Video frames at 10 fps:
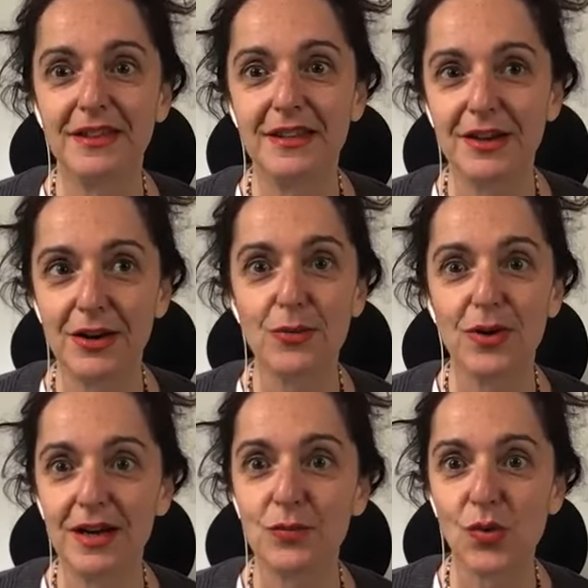you know
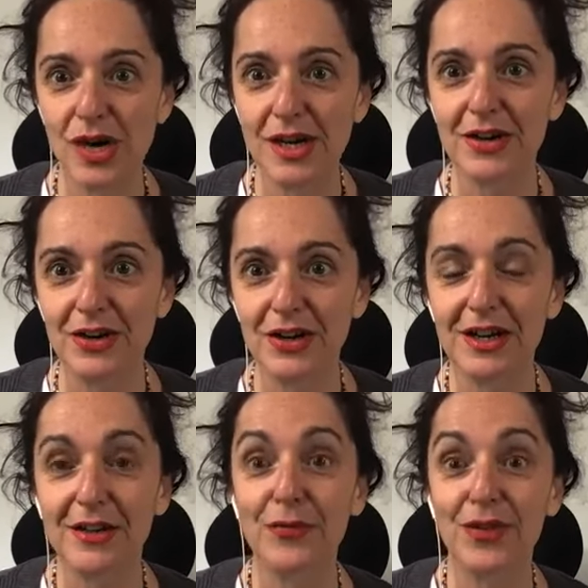what? Why
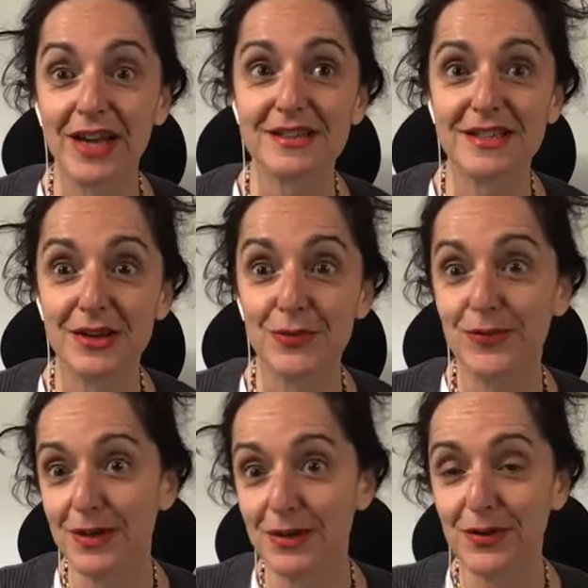not? That's
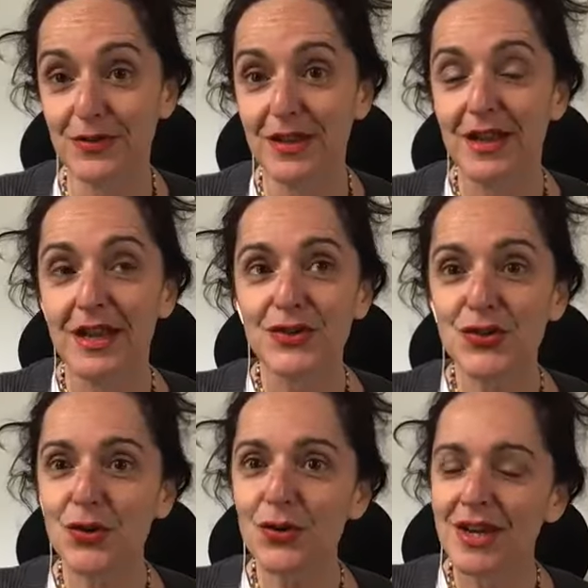self-love on.
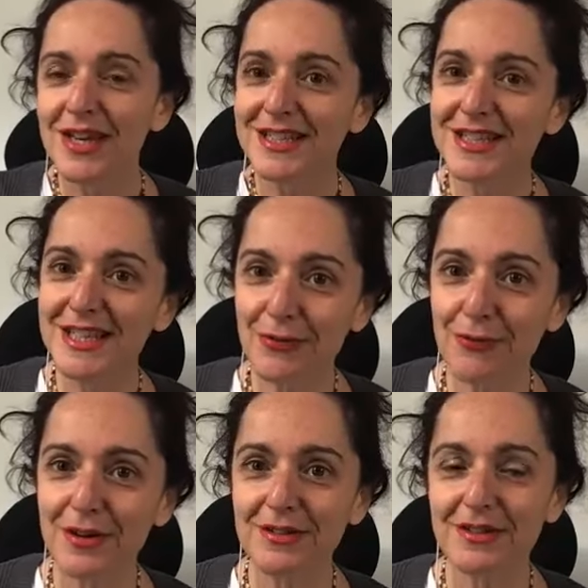So
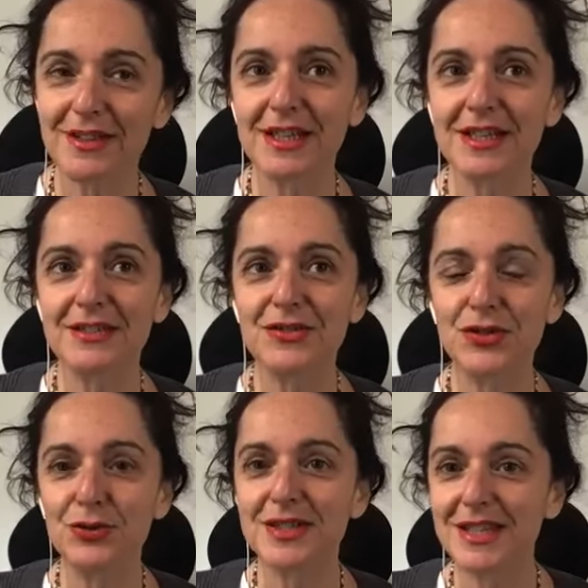different things
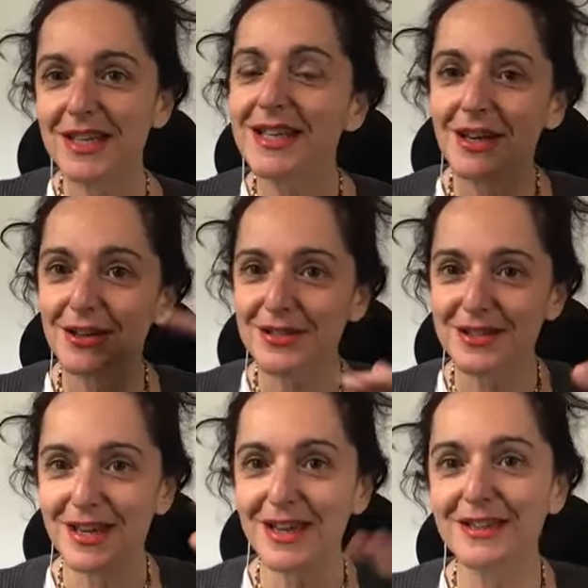you see, like you
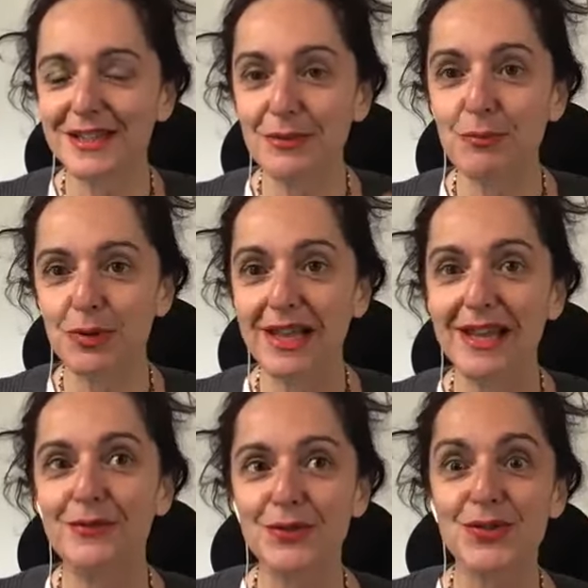say, deeper
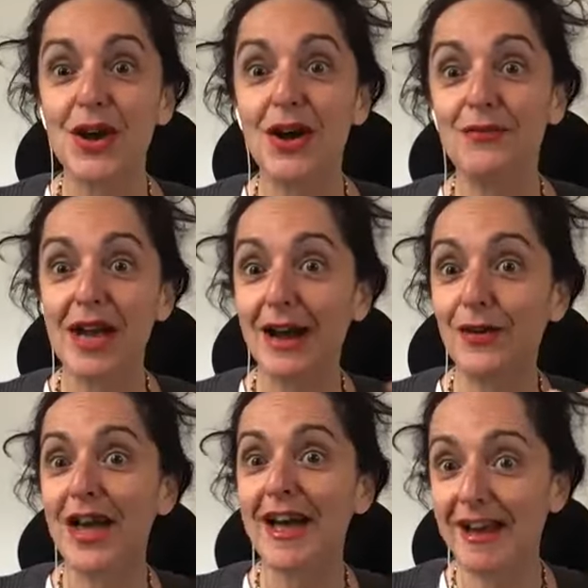levels of how
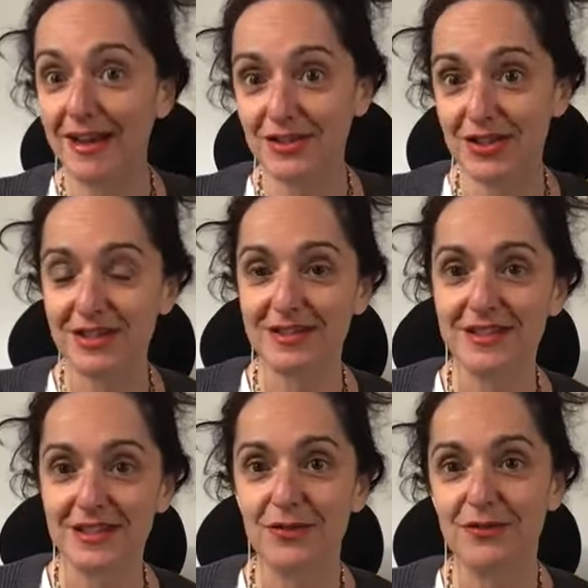to add to your
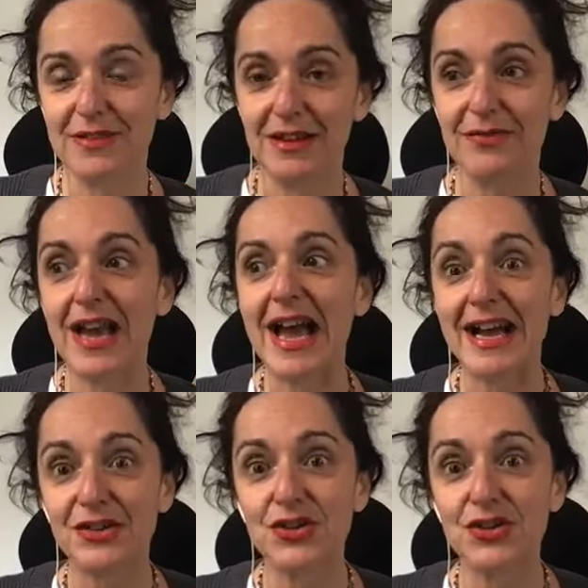self-love as